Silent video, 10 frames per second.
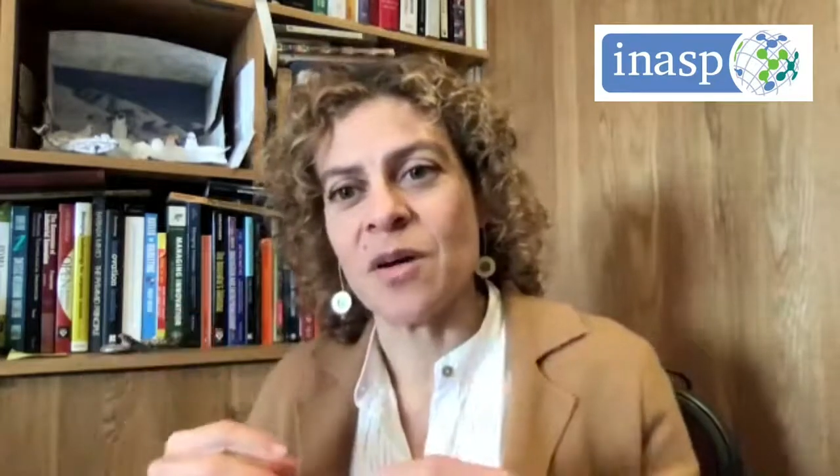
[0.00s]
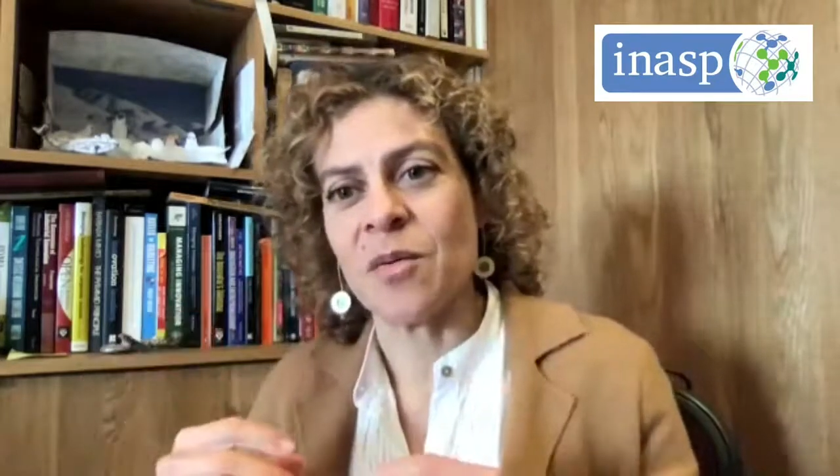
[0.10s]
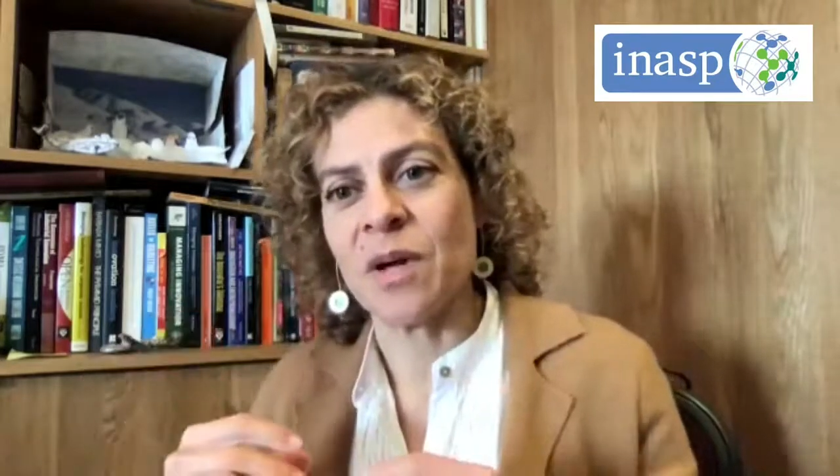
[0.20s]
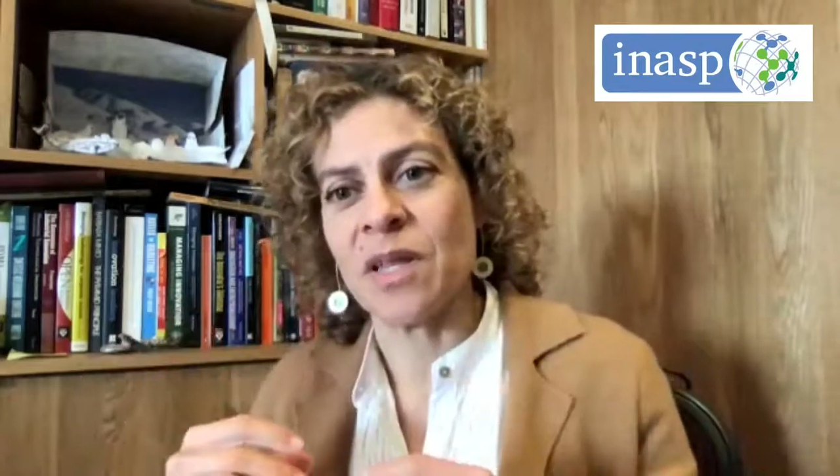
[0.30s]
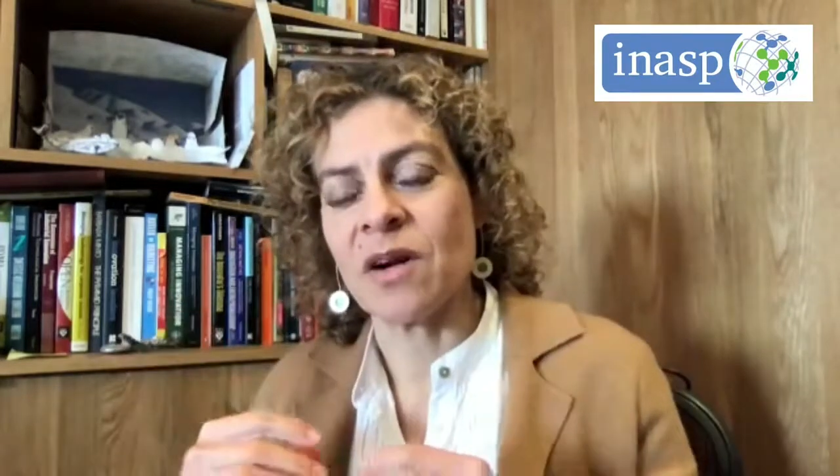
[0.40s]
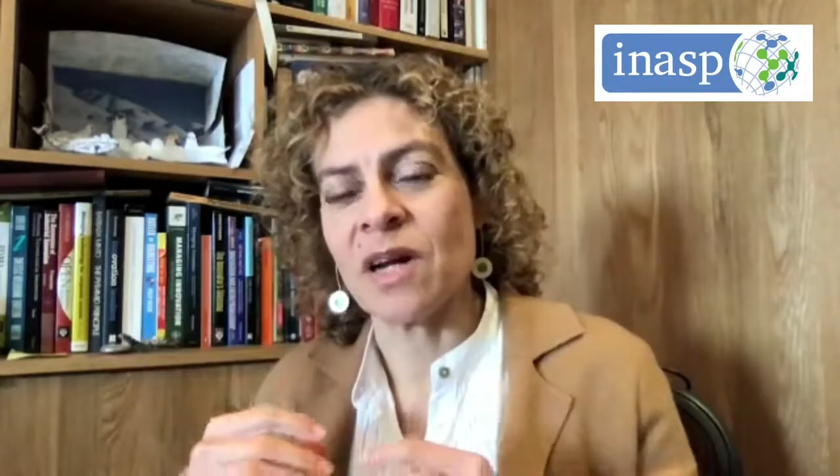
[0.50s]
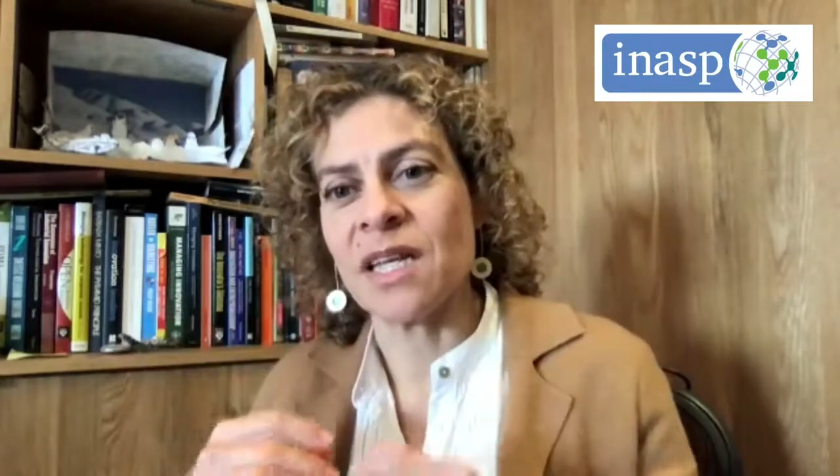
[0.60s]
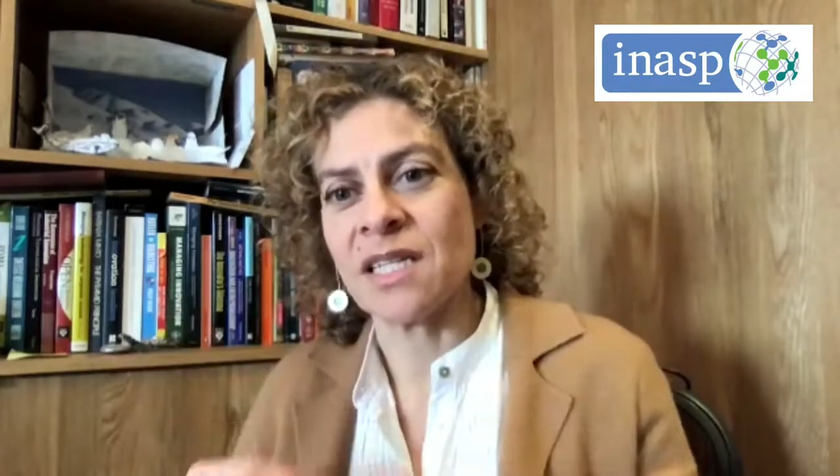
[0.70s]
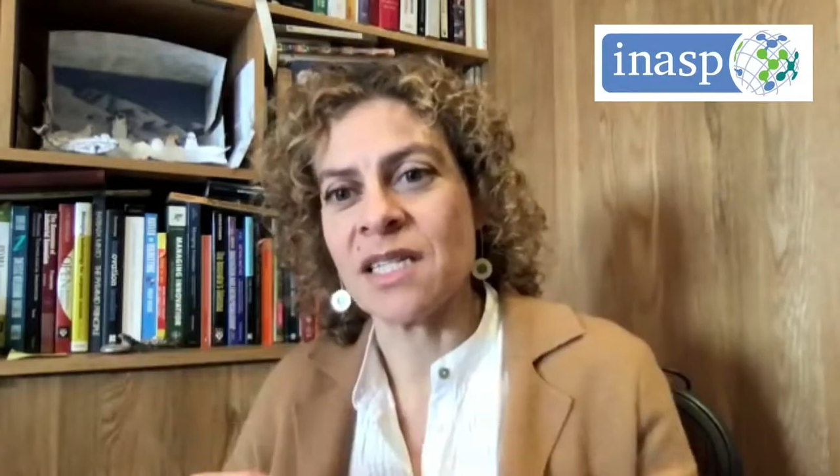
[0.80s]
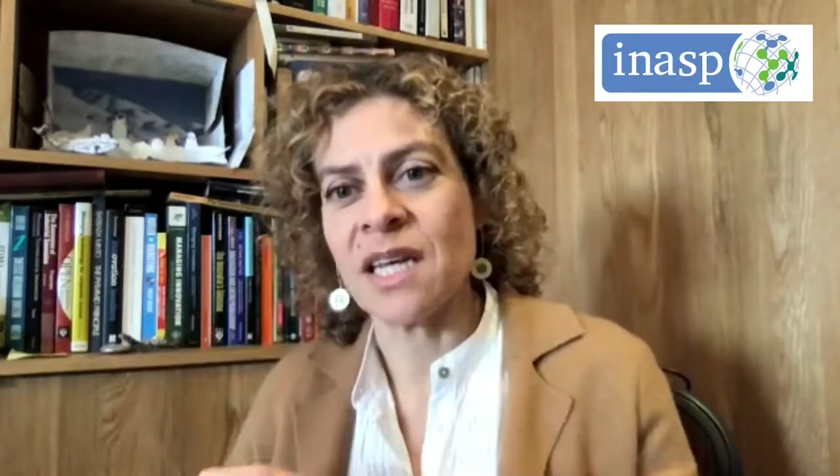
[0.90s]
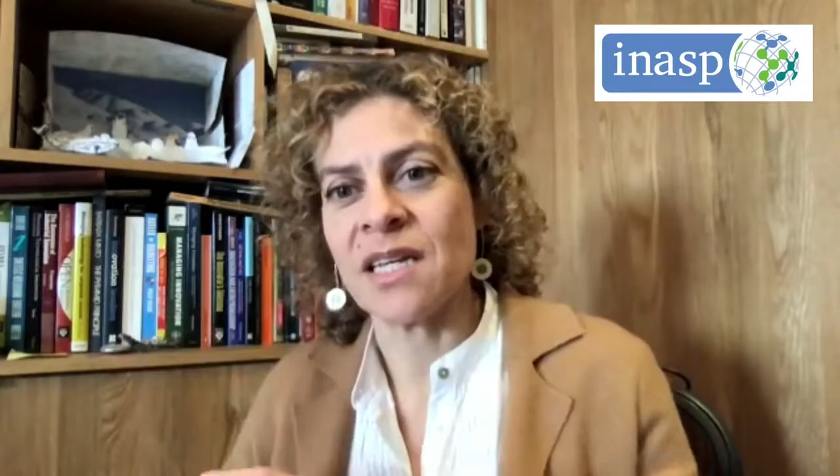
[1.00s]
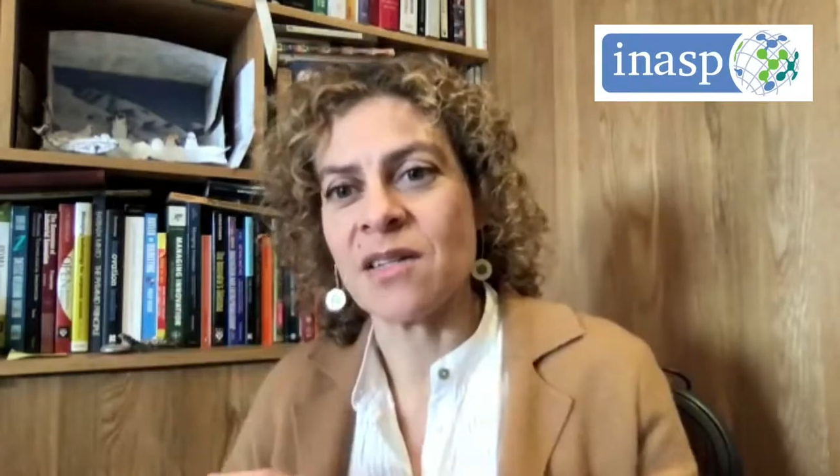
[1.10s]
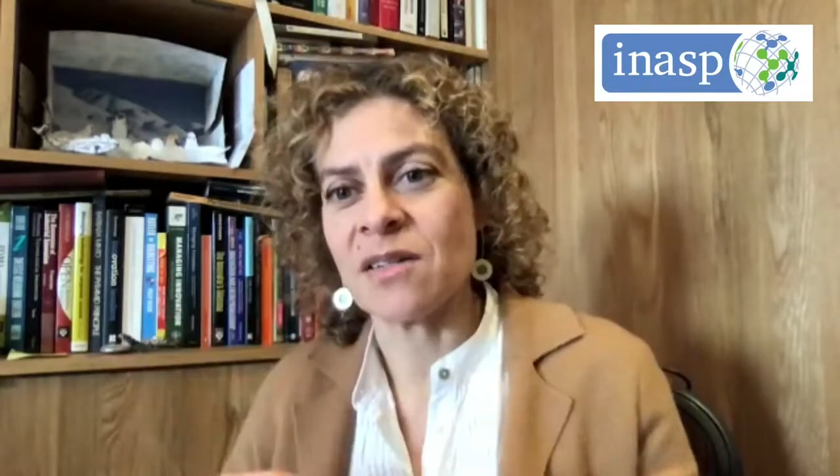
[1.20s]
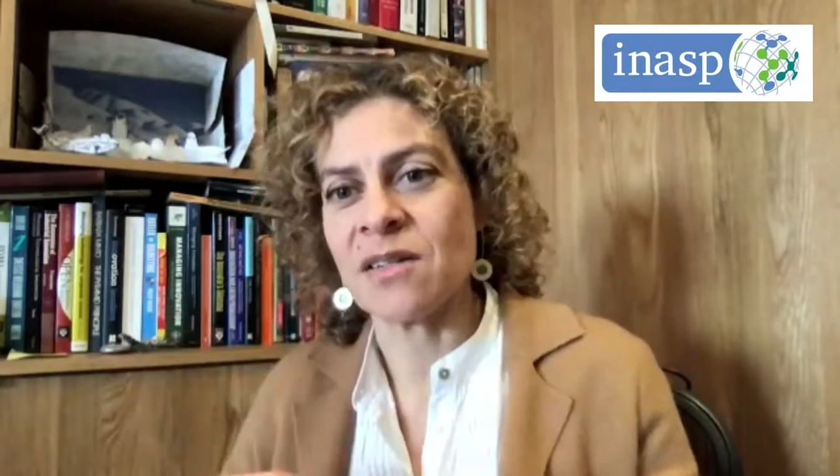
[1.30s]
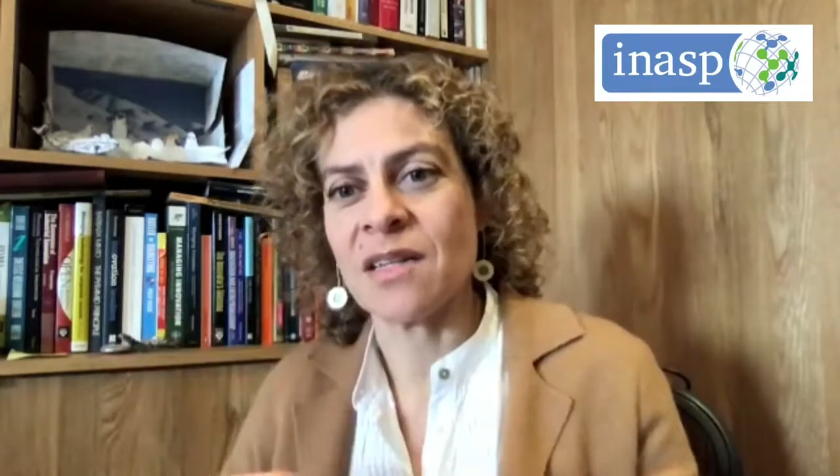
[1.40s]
with organizations